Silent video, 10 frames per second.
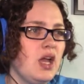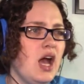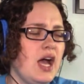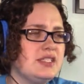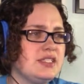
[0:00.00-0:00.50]

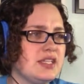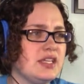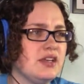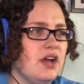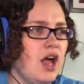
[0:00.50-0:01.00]
I
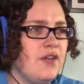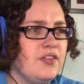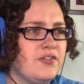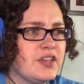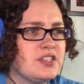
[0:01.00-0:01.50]
see. I'll have
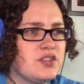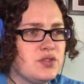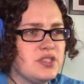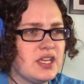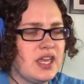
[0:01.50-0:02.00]
it fixed as
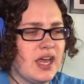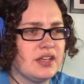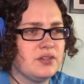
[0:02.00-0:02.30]
soon as I can.